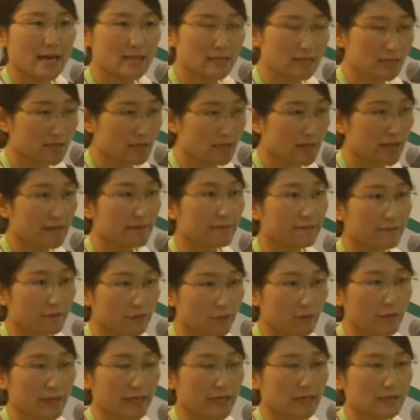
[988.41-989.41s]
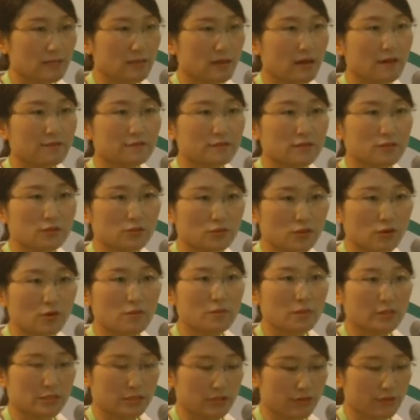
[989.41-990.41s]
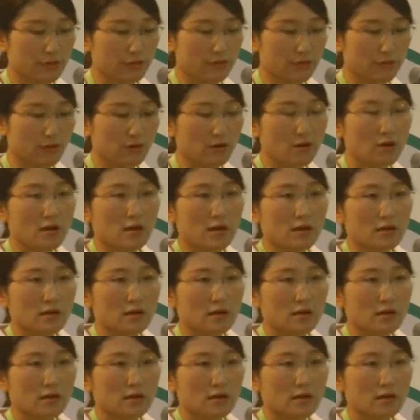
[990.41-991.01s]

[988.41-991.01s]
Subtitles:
and safe grade of the raw material,